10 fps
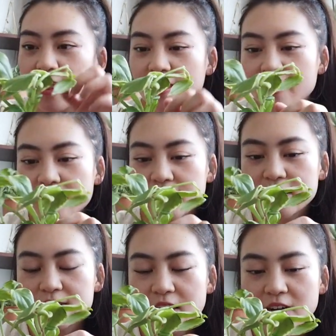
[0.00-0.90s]
And the
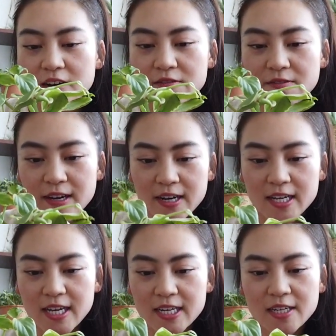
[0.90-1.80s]
leaves are
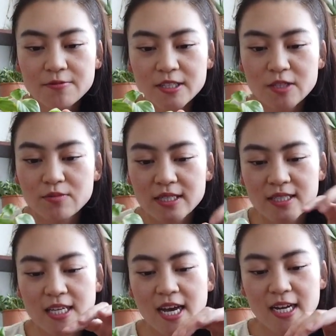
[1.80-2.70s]
variegated, which
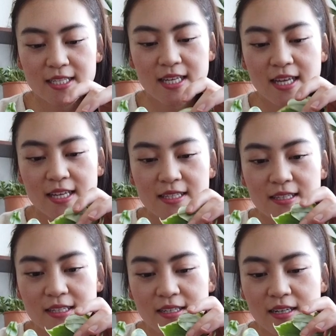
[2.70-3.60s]
means it has like these
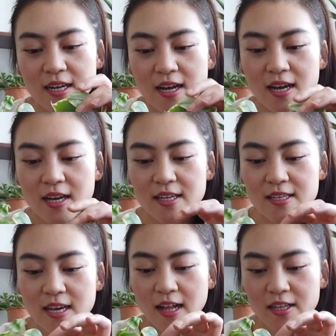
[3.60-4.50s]
little
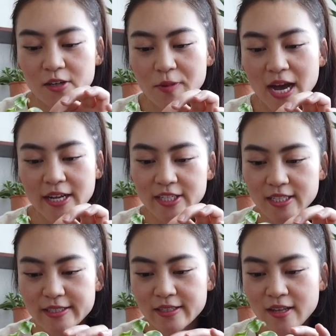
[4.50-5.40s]
yellow
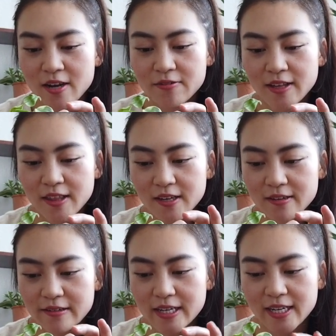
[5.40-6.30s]
patches along with the
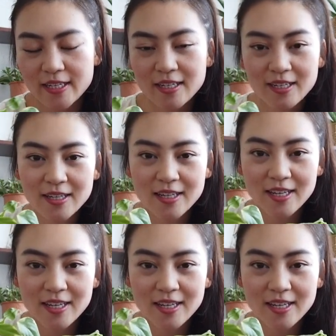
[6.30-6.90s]
green.